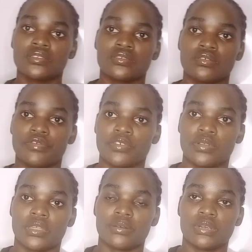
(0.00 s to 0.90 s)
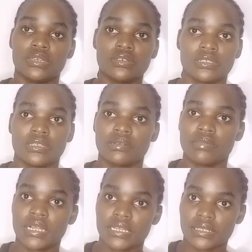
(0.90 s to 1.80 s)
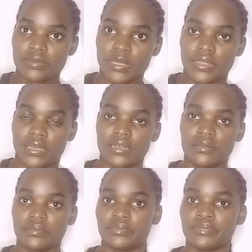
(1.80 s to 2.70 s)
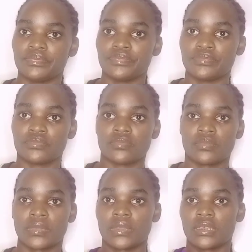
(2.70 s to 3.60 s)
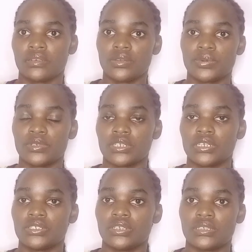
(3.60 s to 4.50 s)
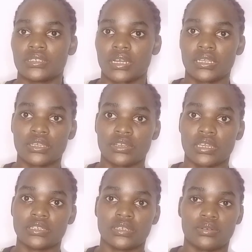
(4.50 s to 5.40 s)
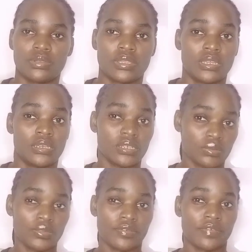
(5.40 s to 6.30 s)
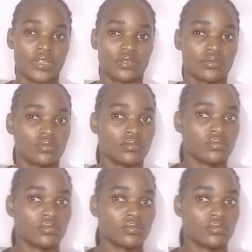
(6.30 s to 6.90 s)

So for the reducing balance method, depreciation is calculated on the net book value.